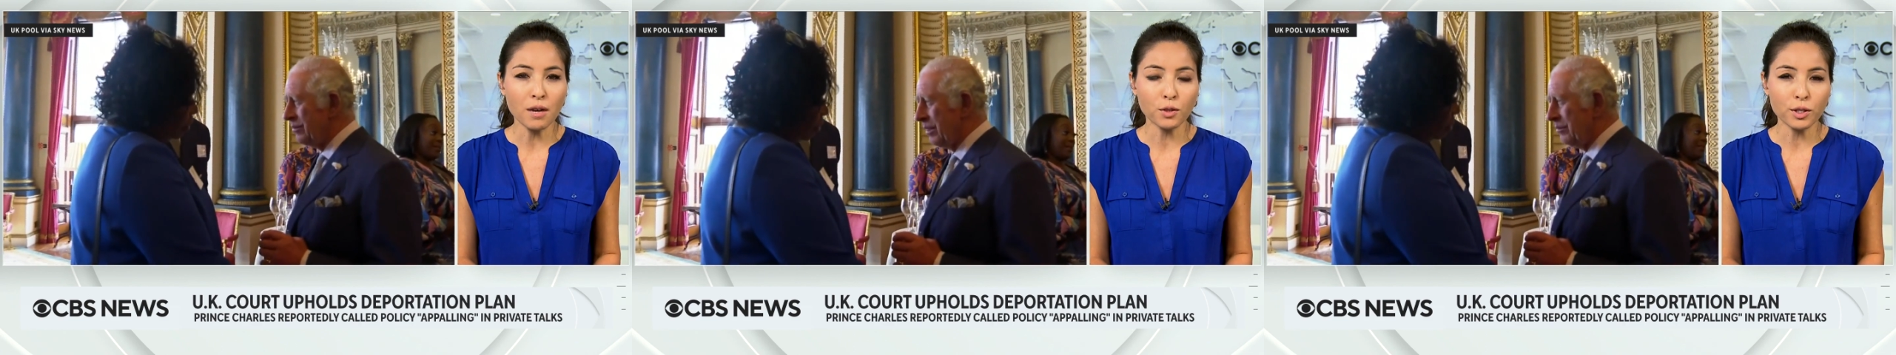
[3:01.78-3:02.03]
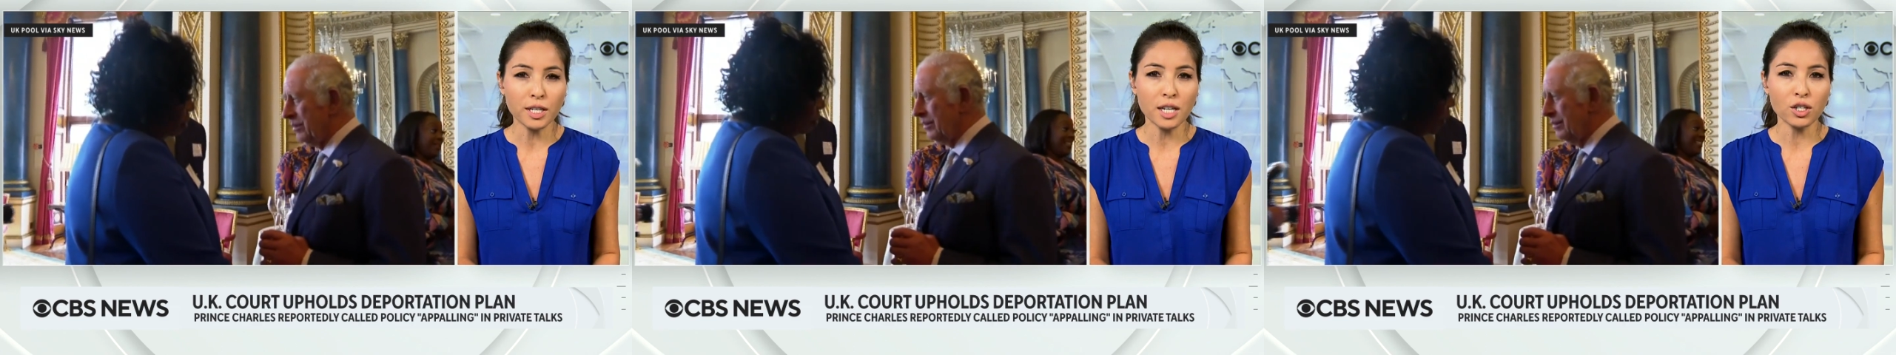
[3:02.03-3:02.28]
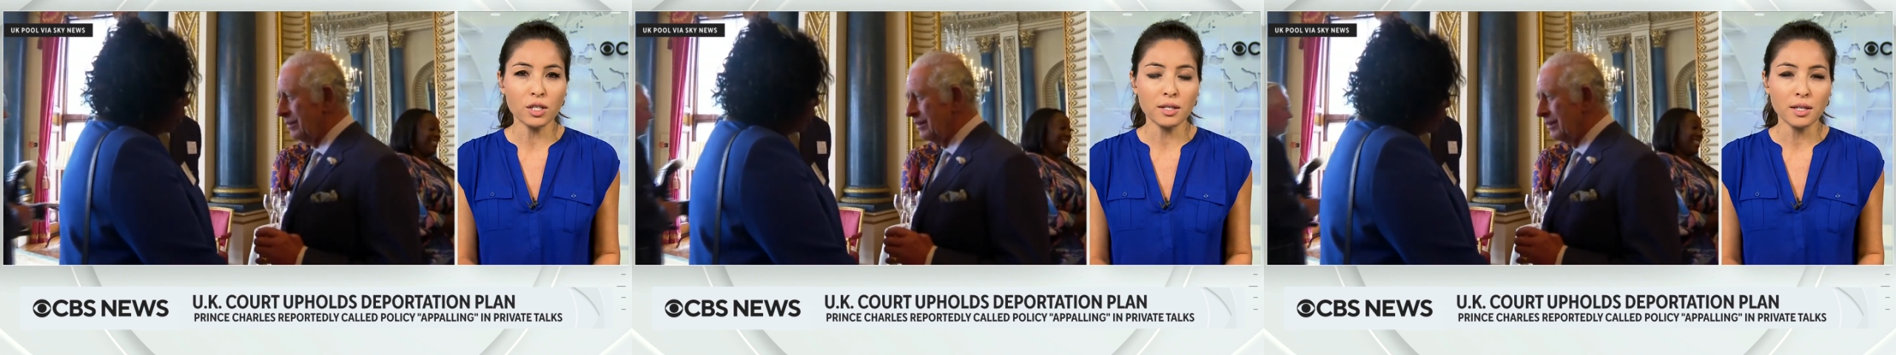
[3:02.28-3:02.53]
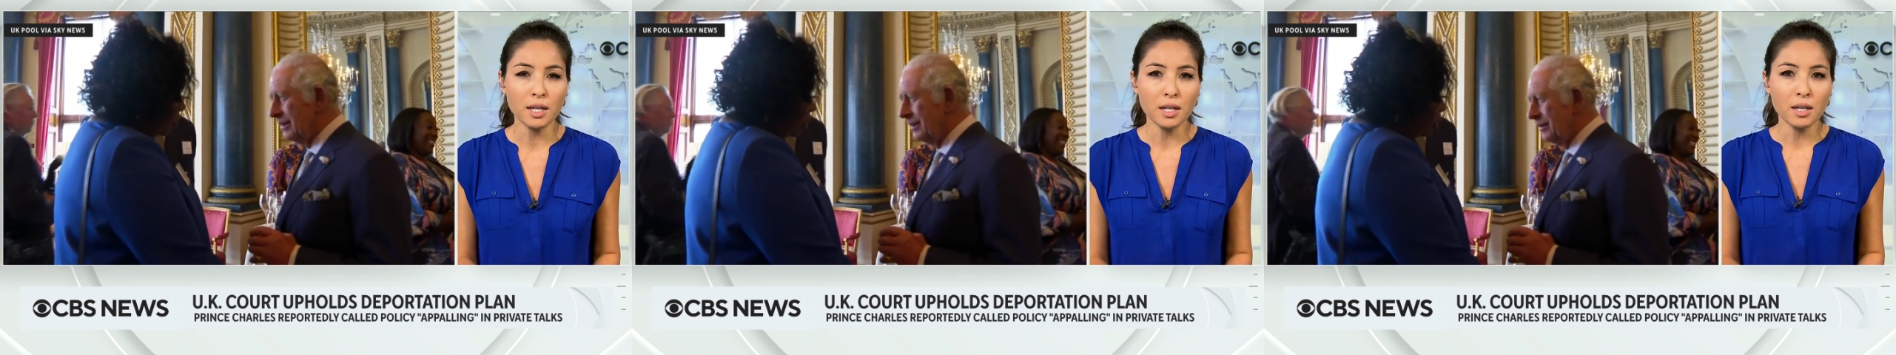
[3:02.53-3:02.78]

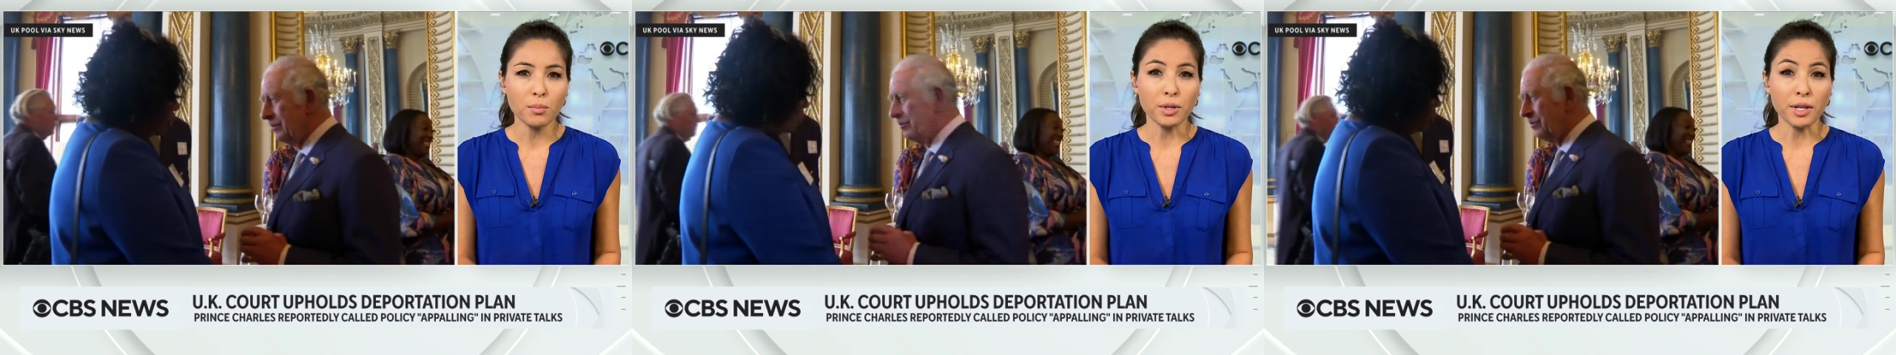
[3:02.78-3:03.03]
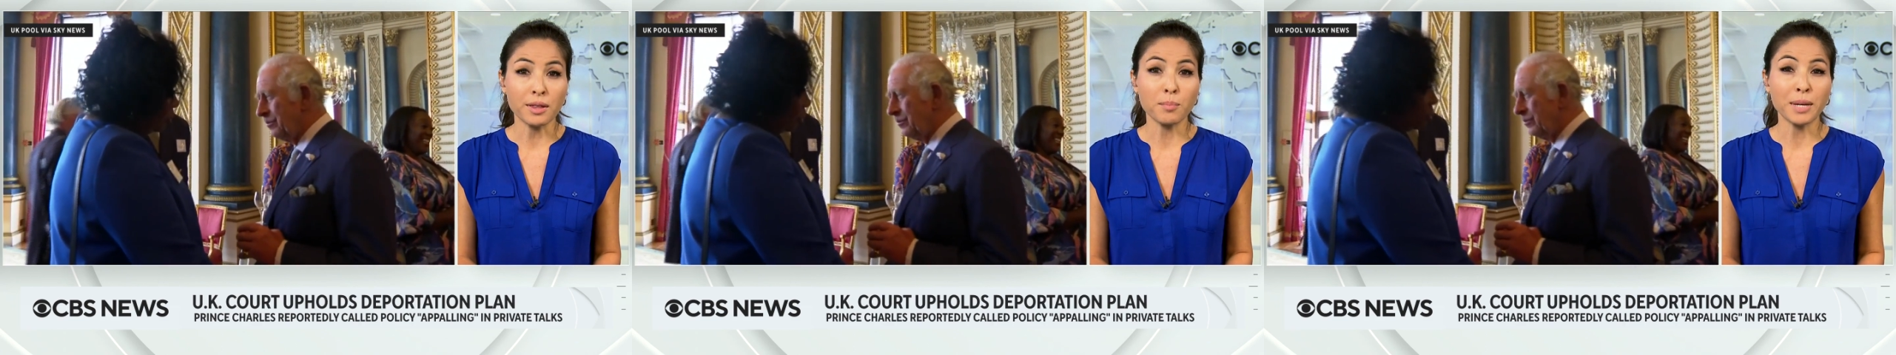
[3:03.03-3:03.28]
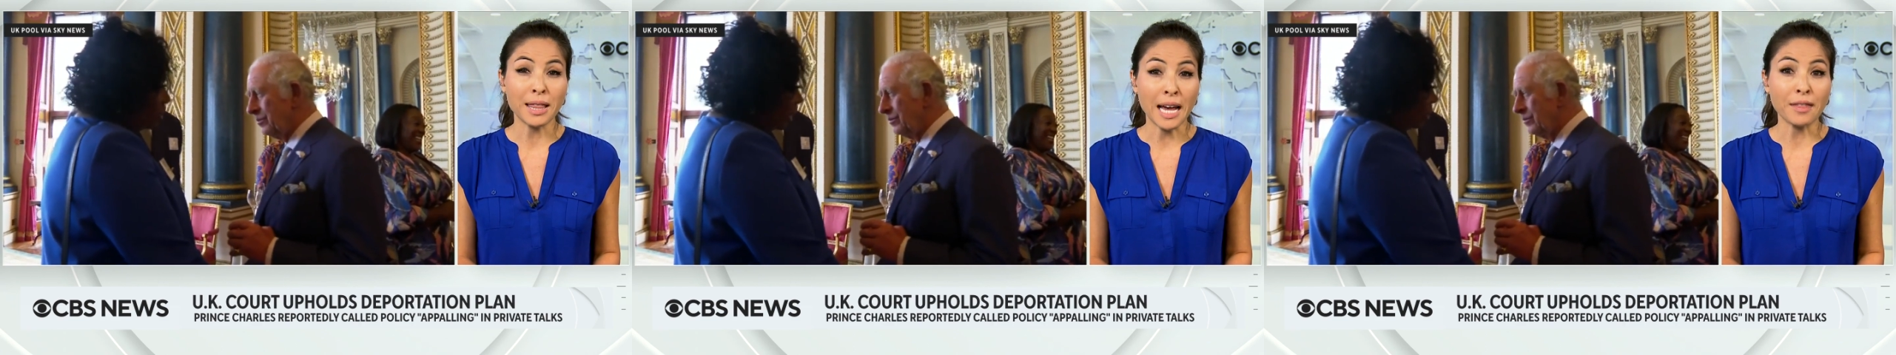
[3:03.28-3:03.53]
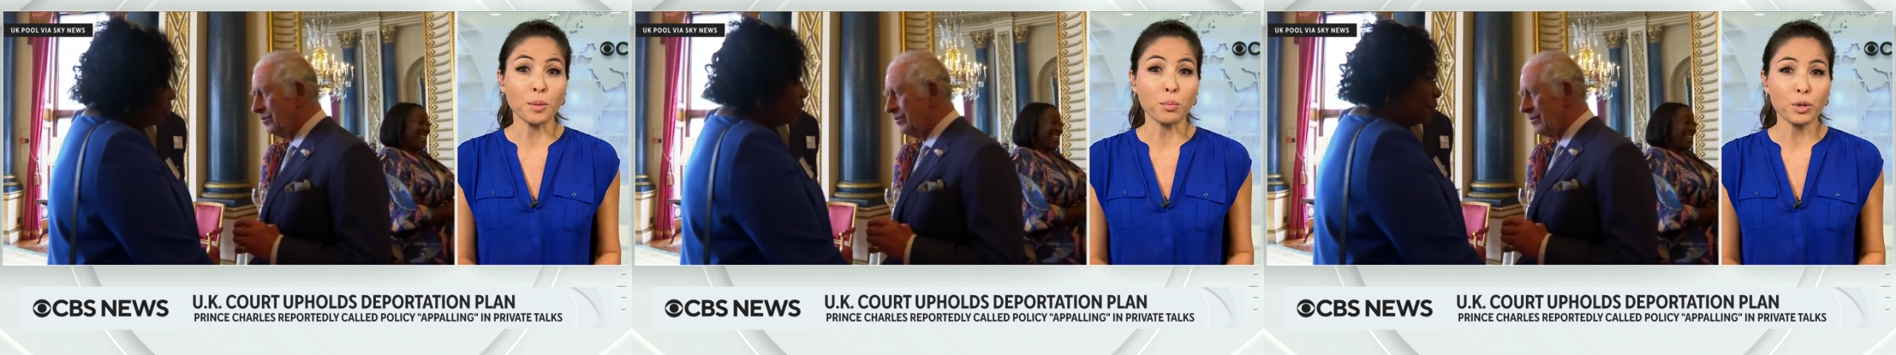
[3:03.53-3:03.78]
Speaker 1: conversations, but
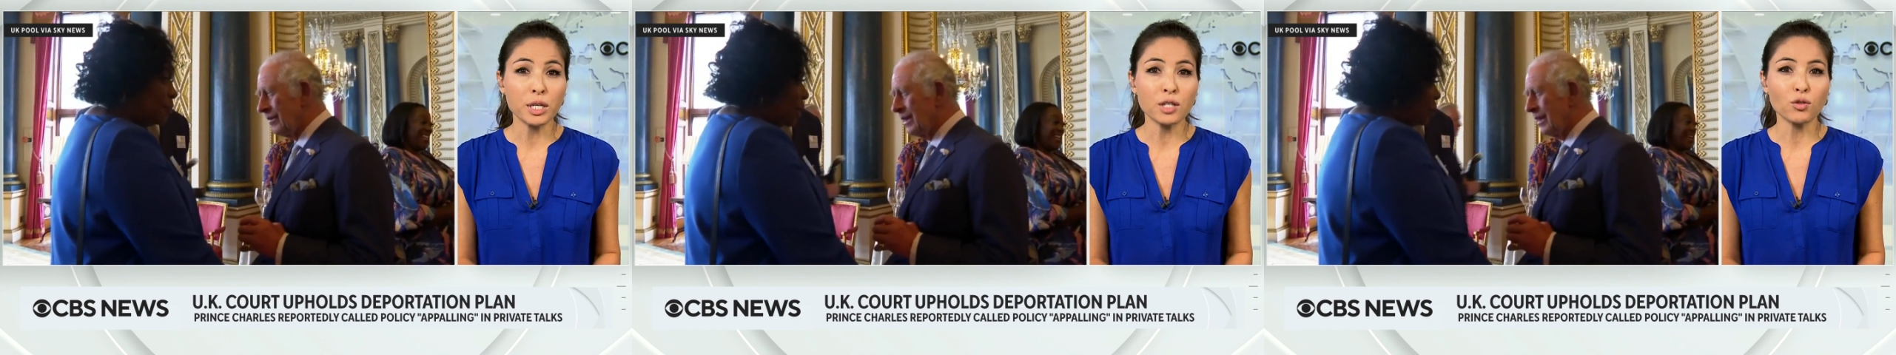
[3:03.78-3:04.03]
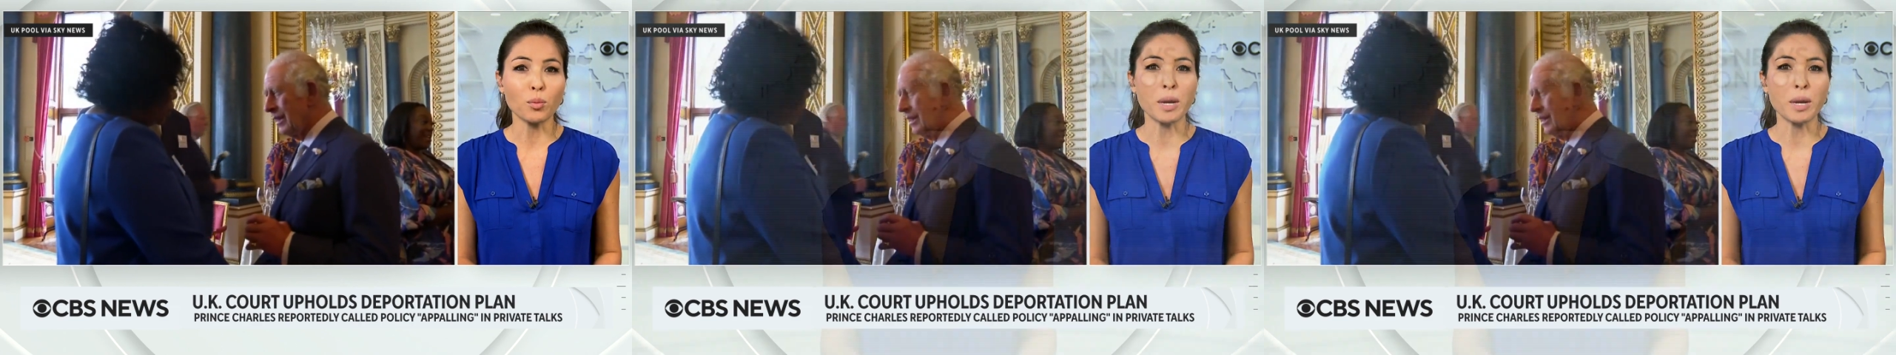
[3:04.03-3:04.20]
that the prince